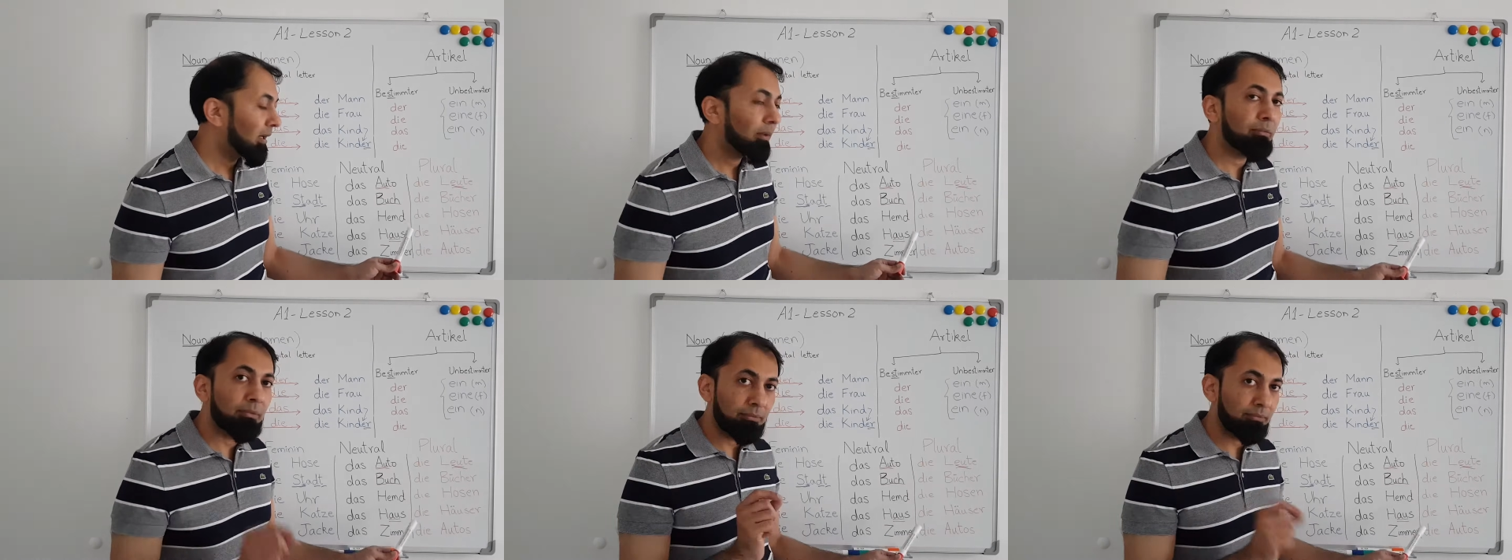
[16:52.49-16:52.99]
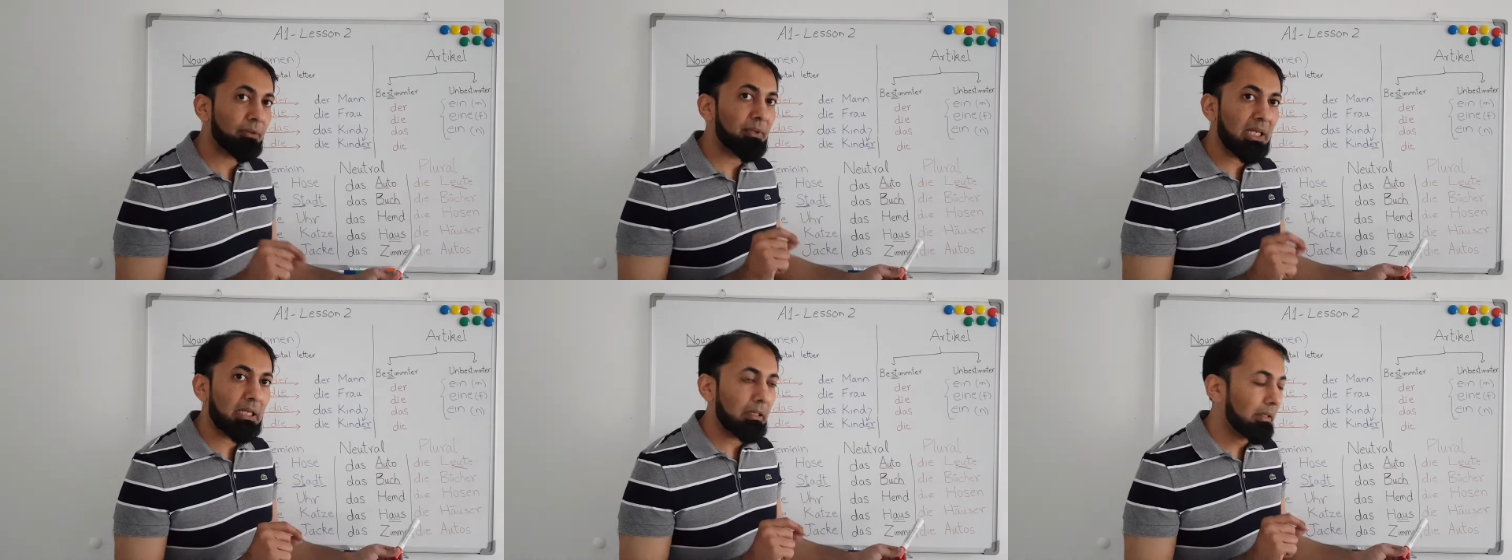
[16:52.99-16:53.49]
We
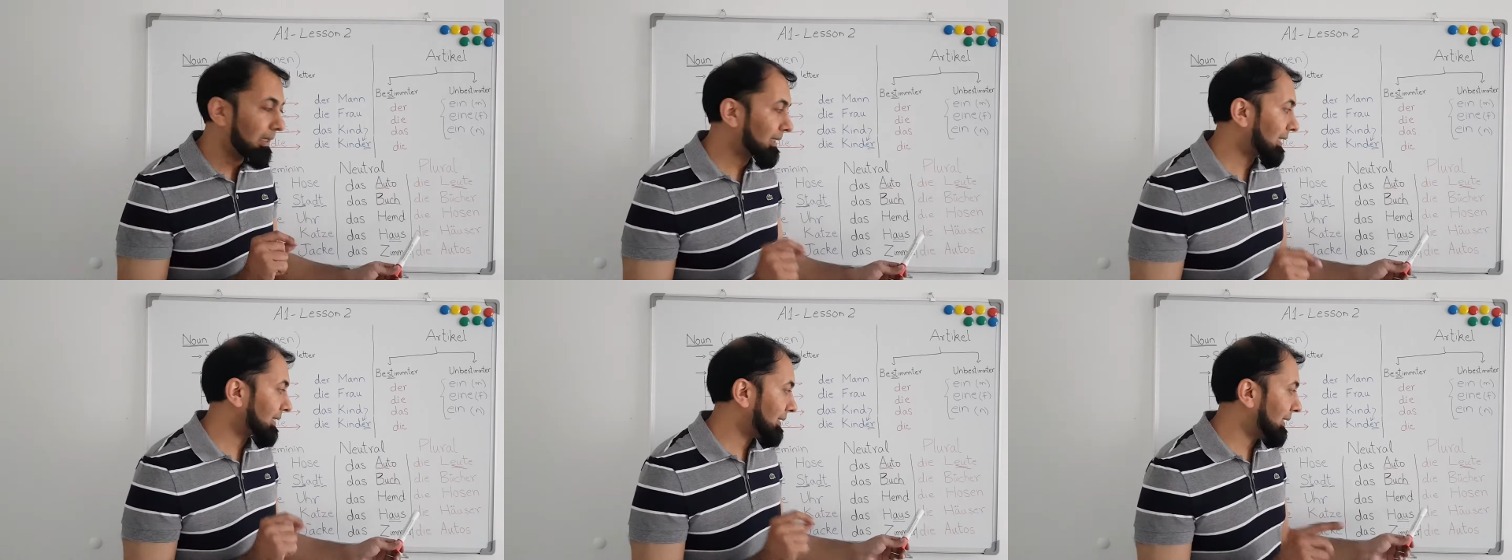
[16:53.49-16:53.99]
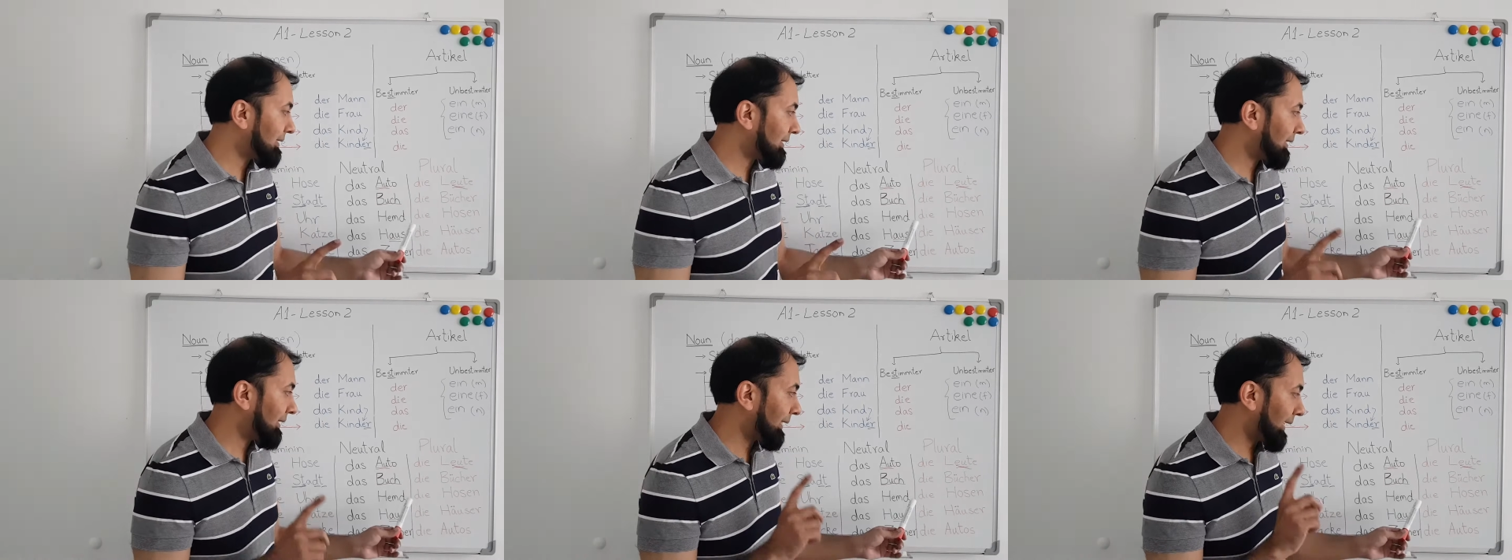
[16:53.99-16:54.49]
will discuss this
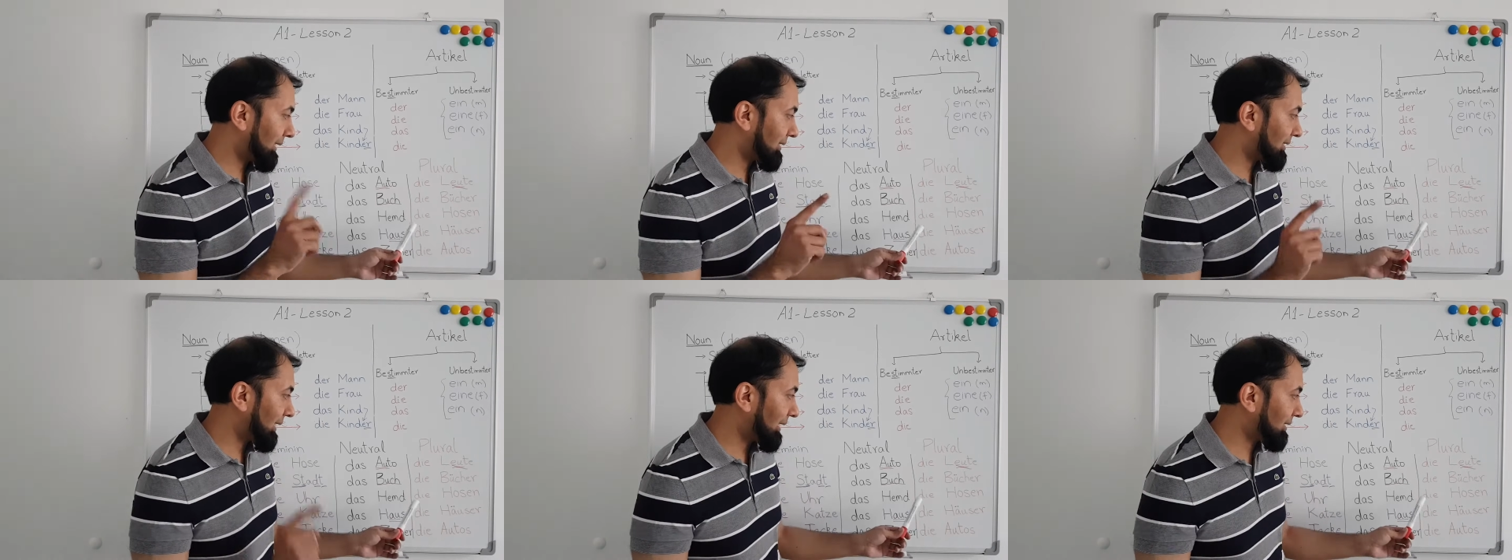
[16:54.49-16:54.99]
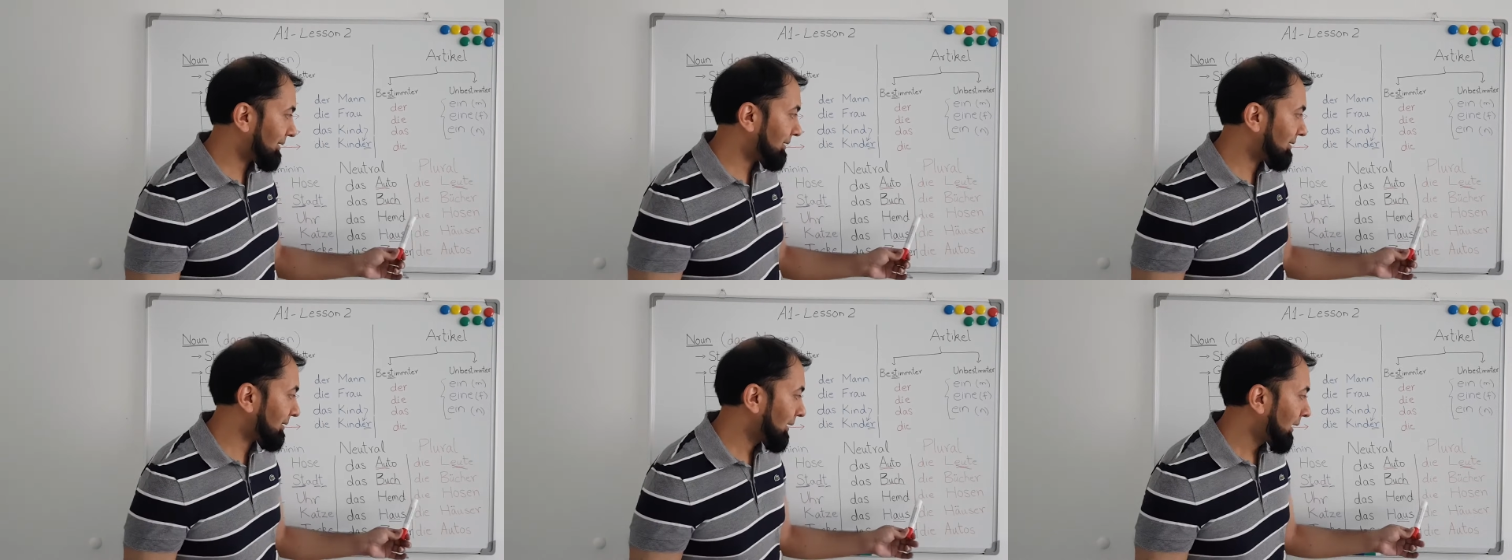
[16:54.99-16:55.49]
in the next
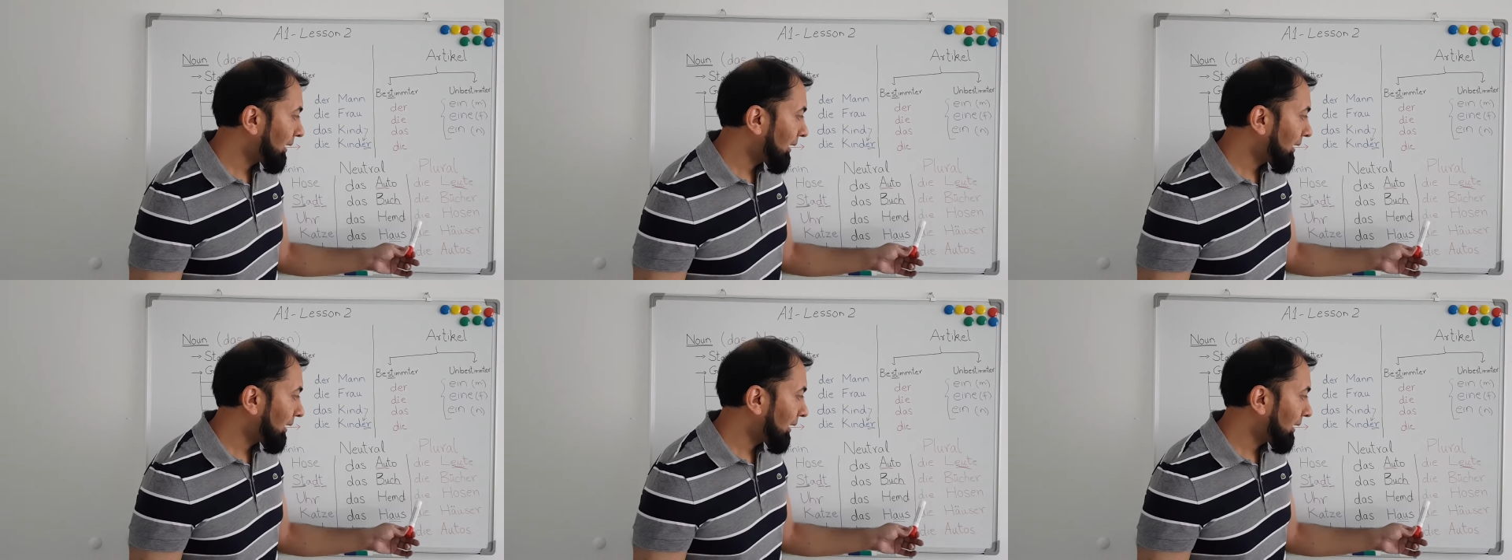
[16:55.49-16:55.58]
lessons.